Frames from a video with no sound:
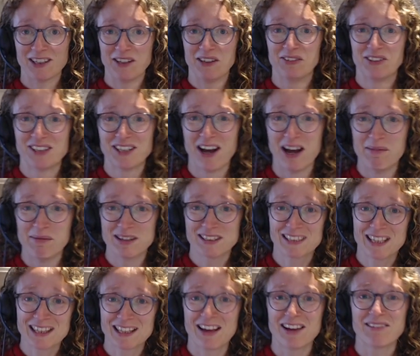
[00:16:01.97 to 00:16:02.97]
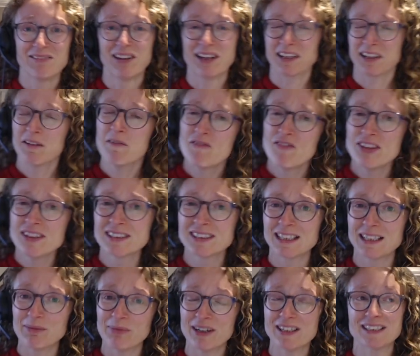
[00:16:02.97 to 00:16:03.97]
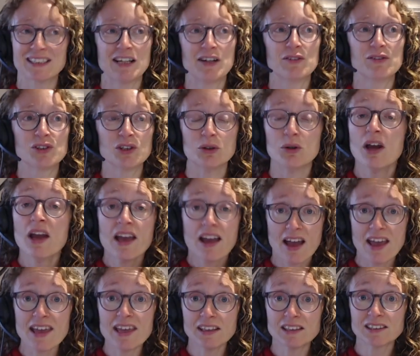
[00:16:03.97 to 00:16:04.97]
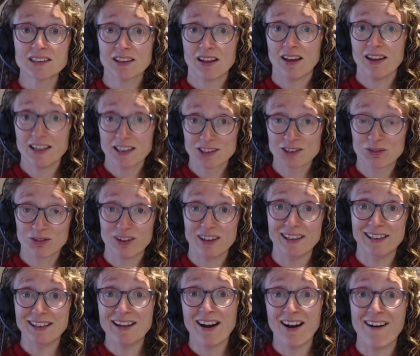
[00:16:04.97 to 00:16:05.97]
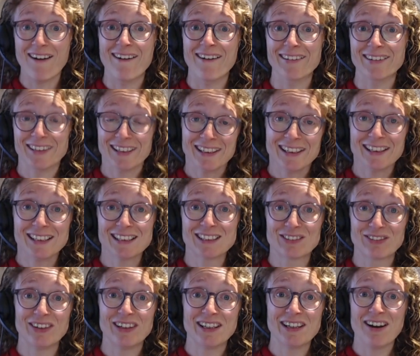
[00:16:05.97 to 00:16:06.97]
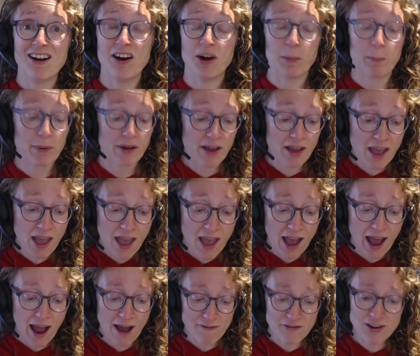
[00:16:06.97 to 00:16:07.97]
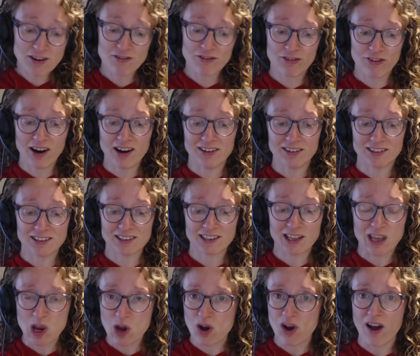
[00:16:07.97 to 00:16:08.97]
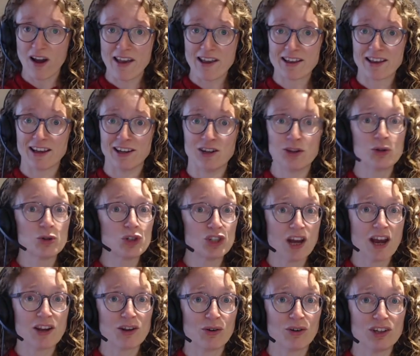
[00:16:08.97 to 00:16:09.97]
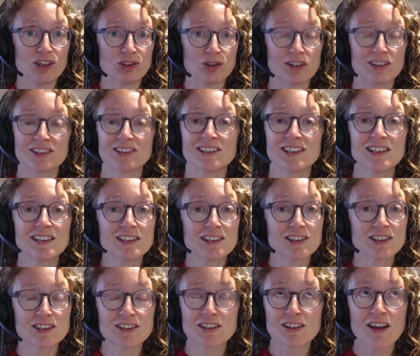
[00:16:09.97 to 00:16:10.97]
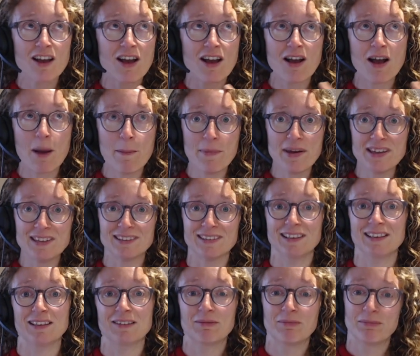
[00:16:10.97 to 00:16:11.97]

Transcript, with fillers: over time. I say that I'm like convincing myself too. It's it's really hard. It is really hard, but having friends that you like and who share your interests is just amazing.